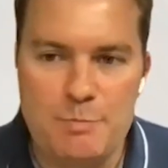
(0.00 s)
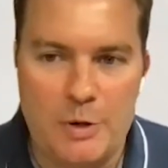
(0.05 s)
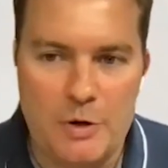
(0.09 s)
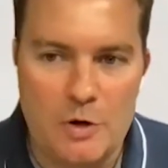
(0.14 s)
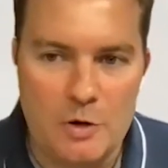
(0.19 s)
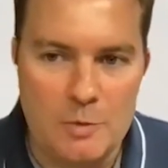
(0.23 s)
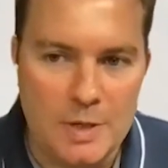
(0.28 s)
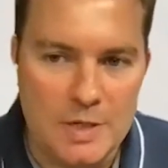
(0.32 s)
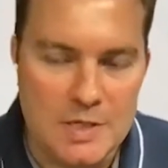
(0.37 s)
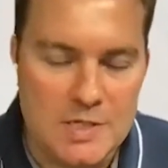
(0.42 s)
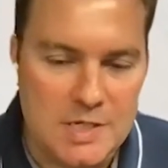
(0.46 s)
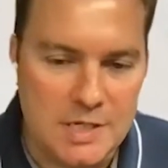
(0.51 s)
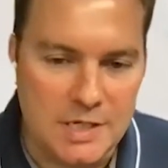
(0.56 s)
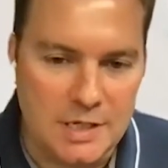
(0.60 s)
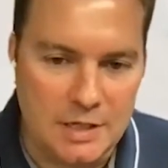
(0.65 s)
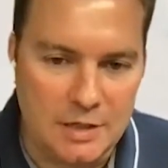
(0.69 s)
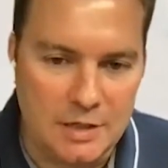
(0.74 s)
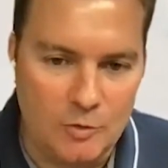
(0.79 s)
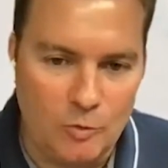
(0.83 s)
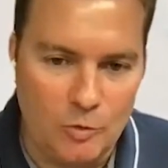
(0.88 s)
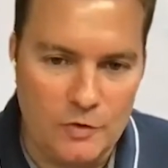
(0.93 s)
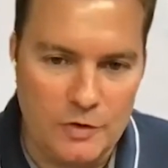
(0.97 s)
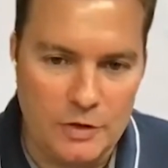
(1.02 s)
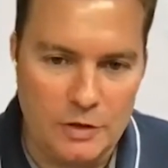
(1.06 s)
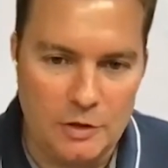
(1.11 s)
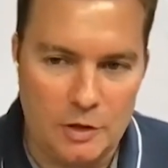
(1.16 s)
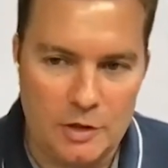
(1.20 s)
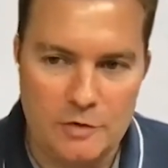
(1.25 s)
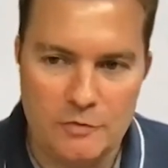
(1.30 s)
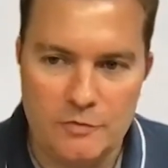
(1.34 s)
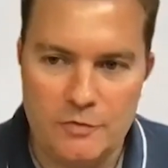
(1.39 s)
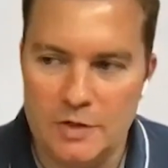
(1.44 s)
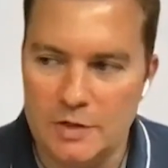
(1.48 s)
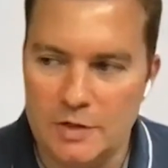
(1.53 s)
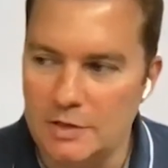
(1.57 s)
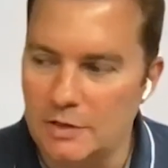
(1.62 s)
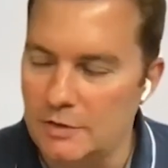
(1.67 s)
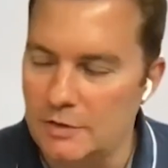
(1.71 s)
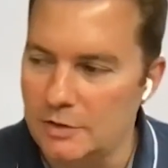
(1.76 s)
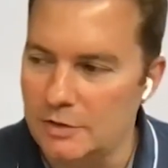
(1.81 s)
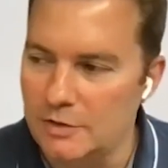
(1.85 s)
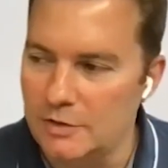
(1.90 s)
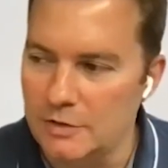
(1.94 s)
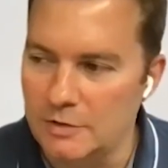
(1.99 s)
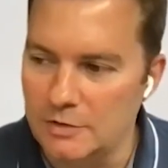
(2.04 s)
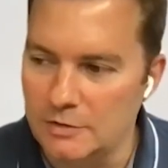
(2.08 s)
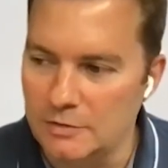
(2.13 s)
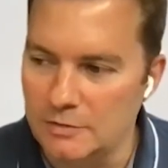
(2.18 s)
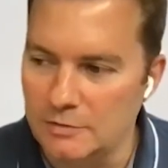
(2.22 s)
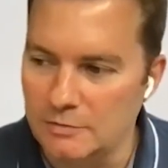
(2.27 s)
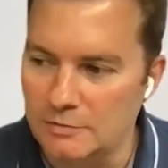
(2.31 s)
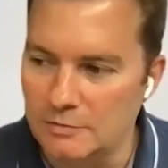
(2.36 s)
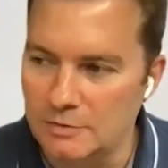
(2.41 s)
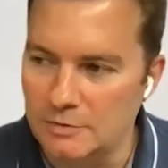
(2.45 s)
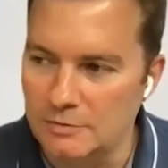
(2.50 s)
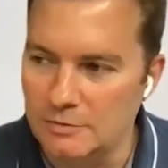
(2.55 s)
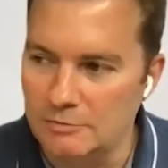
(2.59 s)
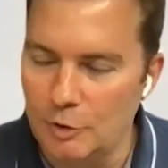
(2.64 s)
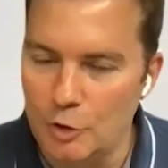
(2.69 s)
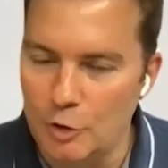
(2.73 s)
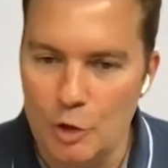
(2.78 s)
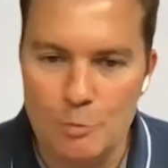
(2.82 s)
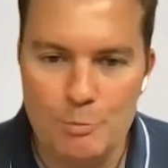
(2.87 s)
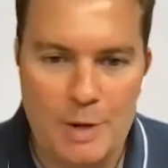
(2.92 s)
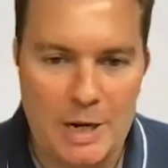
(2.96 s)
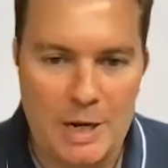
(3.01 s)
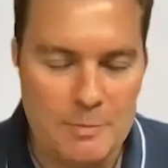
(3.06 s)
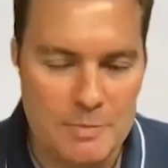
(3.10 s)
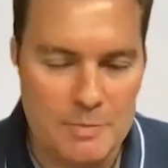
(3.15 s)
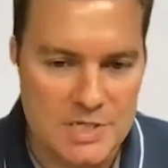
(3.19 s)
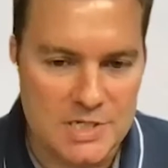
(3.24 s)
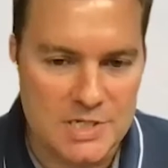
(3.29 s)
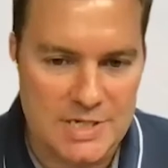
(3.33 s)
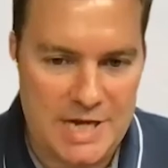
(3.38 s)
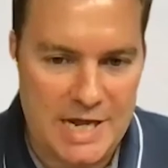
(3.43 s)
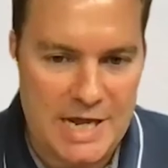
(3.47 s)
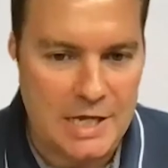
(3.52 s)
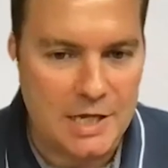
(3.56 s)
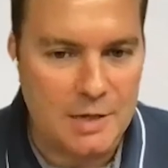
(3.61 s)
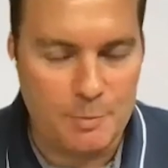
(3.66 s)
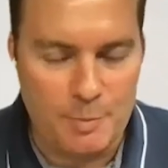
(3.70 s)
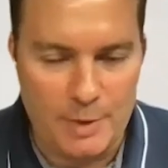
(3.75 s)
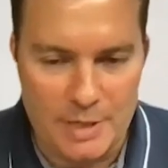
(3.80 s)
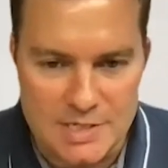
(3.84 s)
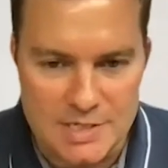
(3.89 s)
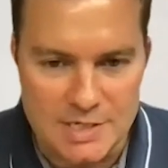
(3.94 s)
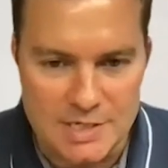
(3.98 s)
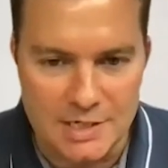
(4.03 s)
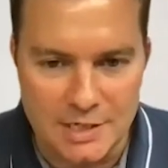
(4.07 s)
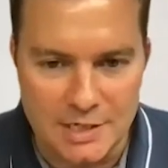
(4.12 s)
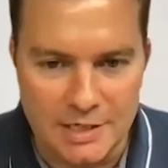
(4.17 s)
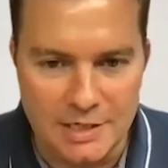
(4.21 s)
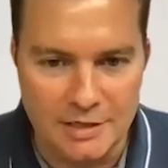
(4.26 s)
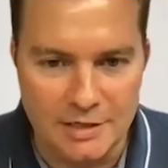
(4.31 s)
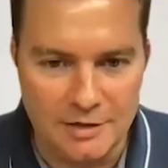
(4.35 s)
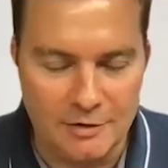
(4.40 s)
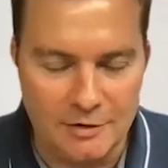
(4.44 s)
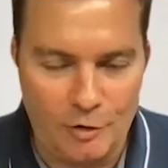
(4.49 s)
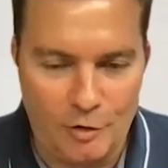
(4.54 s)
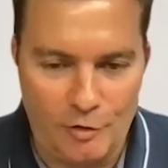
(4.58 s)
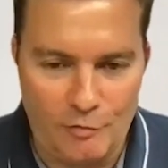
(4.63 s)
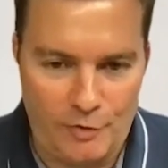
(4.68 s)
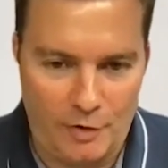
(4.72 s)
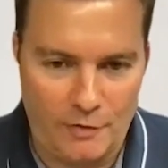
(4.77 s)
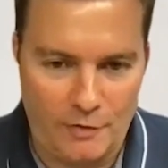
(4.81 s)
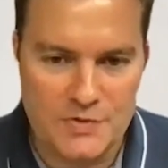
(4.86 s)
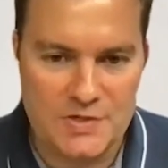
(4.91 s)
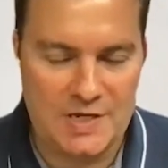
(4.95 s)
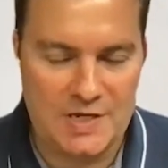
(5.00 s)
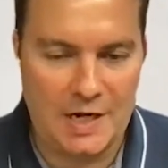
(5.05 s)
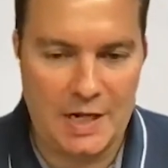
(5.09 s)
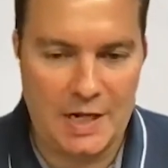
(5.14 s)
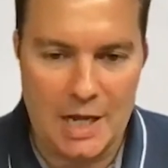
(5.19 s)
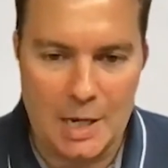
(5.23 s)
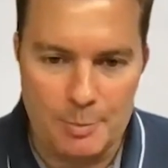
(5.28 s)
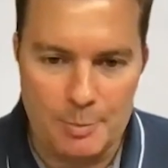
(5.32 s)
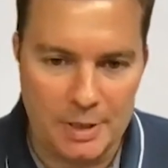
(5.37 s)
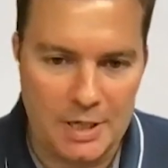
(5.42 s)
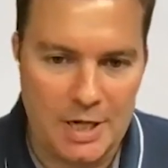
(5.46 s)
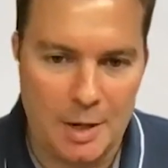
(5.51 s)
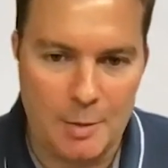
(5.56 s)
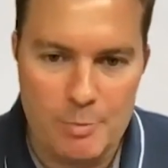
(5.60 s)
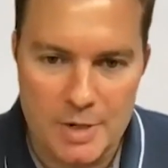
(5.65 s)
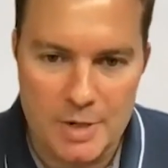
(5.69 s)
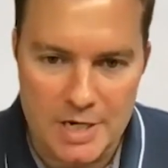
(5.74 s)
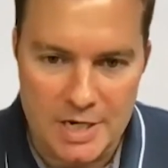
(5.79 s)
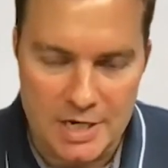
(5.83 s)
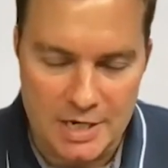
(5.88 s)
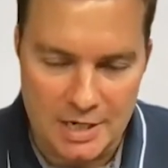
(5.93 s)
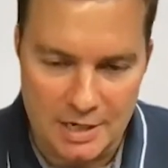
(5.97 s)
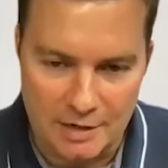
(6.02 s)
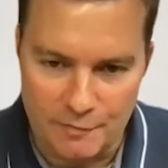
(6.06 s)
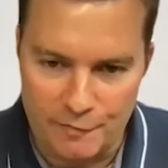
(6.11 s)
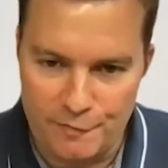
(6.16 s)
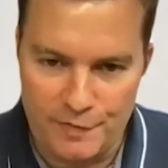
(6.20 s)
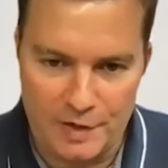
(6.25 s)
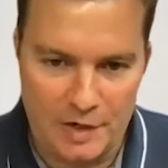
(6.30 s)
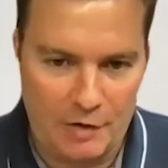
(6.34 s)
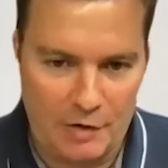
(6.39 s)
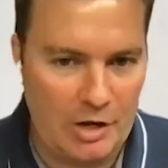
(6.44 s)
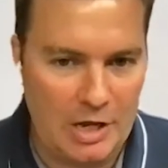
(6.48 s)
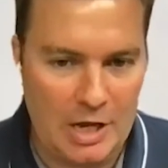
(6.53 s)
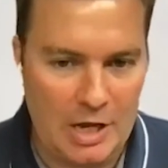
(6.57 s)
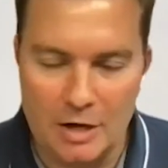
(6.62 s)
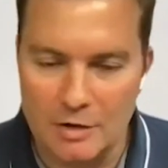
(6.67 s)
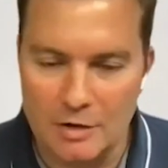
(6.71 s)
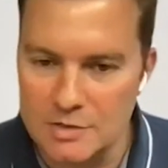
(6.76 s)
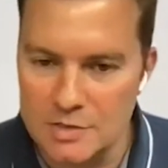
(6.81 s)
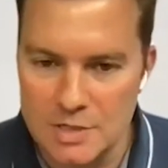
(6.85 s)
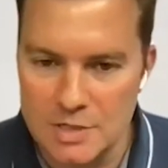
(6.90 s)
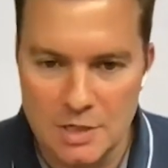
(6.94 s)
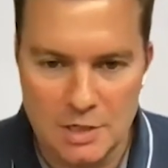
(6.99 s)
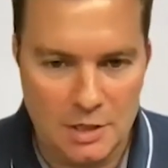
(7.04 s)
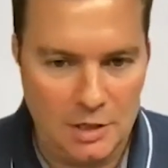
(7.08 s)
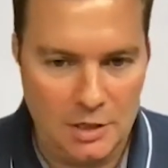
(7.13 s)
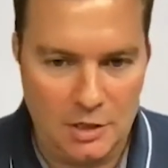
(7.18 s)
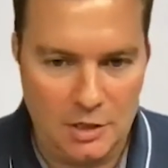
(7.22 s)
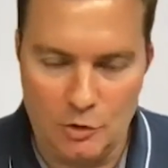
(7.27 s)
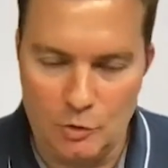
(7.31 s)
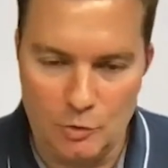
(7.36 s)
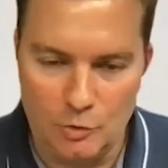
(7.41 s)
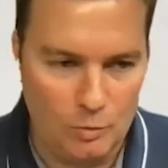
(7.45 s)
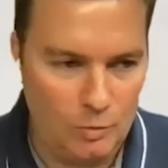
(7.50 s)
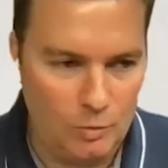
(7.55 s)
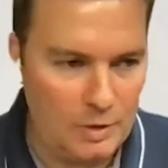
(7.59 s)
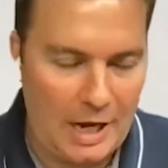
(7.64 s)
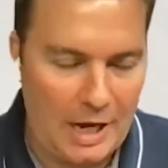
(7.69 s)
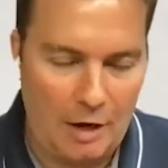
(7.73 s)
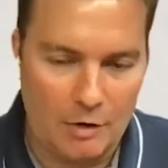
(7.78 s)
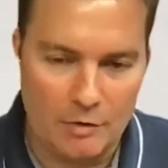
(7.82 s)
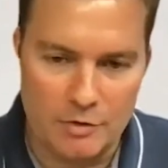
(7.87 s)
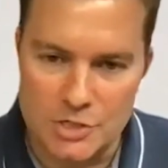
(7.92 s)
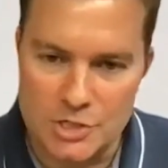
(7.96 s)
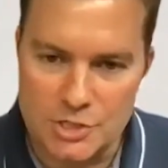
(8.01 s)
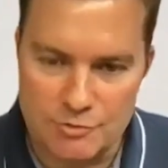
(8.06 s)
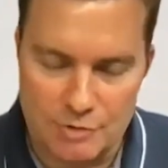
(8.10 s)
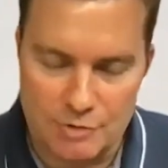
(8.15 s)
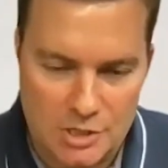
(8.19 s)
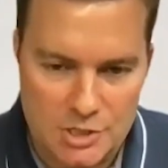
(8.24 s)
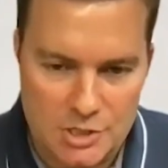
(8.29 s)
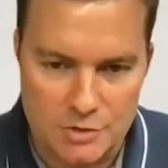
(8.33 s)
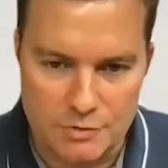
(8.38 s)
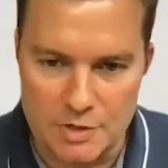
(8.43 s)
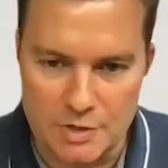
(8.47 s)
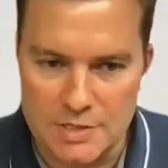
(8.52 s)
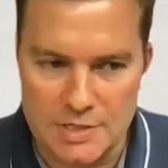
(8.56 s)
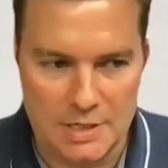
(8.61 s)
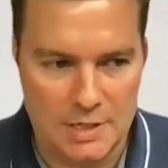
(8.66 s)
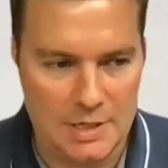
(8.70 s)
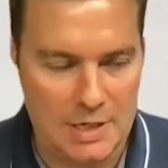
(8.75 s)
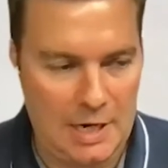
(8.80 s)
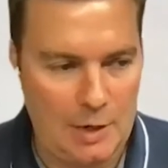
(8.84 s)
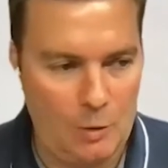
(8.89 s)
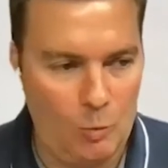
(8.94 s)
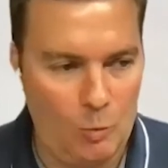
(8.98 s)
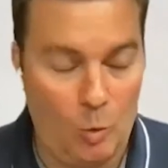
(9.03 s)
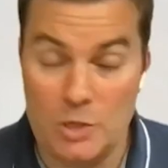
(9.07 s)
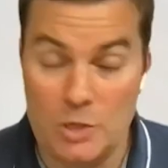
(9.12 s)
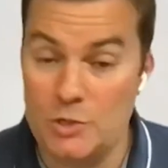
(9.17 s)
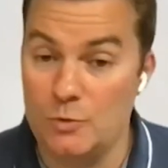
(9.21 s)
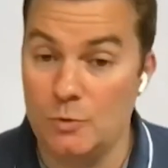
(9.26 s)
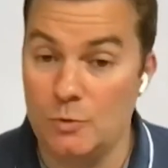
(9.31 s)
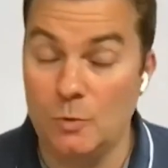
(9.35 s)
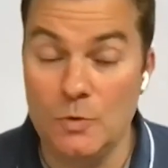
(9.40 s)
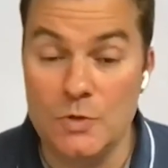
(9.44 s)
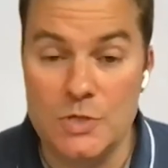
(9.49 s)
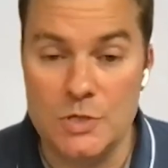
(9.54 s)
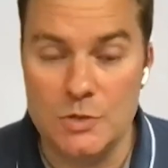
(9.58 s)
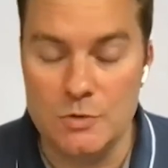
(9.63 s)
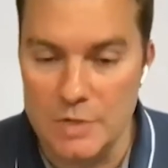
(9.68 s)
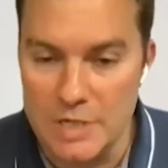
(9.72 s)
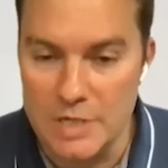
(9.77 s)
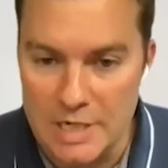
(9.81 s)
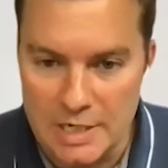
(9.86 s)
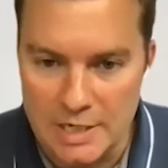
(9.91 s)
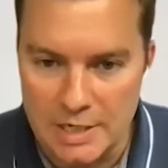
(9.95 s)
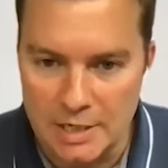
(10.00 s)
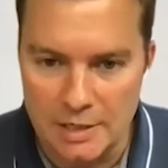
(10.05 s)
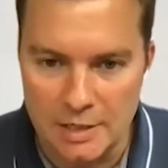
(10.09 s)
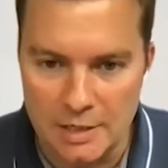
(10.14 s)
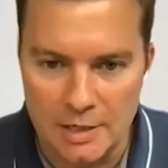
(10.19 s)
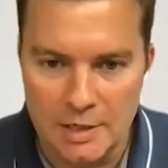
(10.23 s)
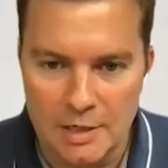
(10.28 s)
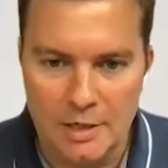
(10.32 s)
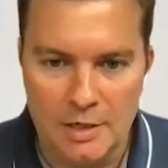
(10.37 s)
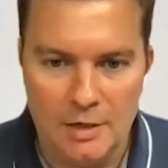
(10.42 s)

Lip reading: experimenting, or a lot of the learn by mistake, basically, of setting up a company and figuring out how to structure it, and what tools you need, and